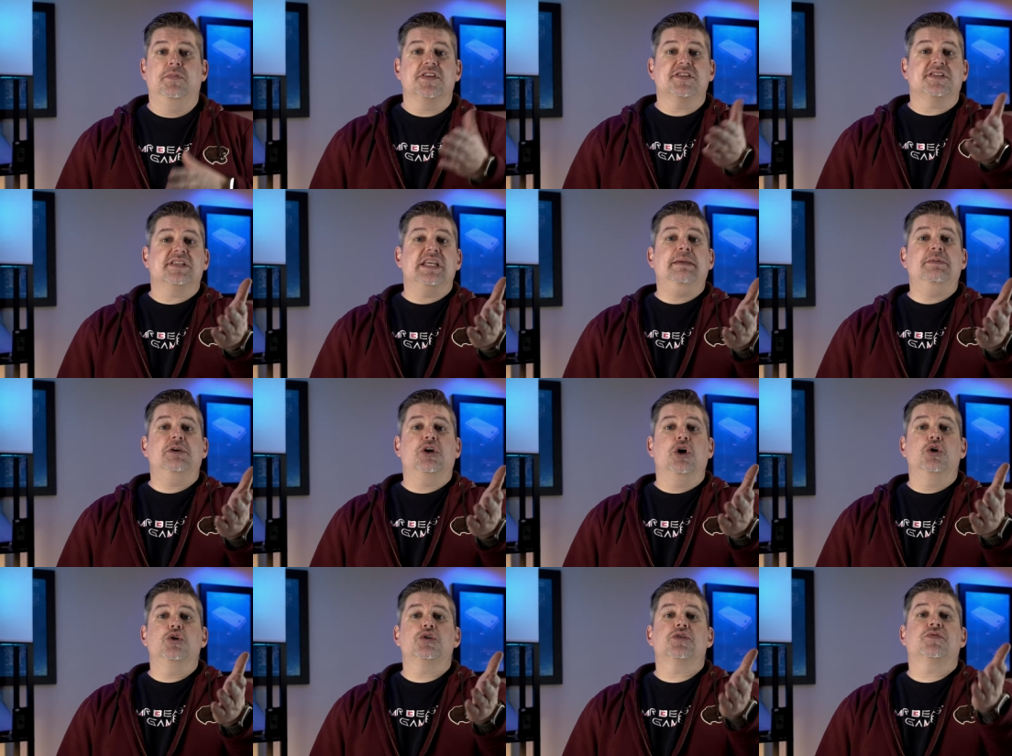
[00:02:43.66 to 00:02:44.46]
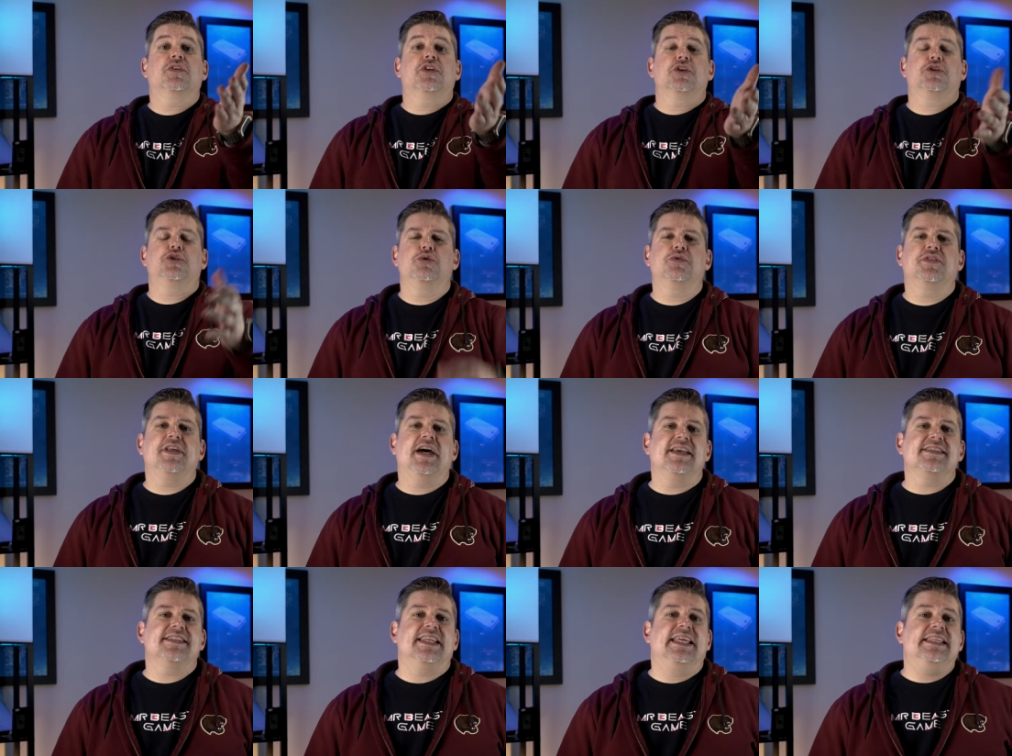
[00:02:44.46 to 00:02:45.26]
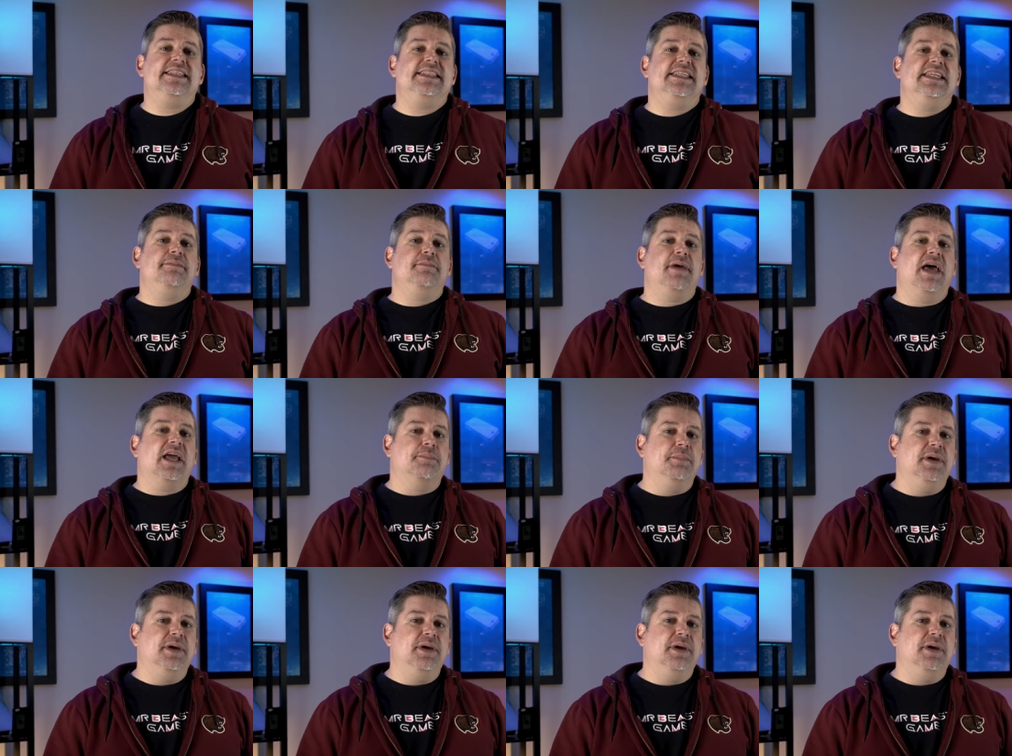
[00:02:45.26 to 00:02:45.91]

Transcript: The same goes for the 2018 Mac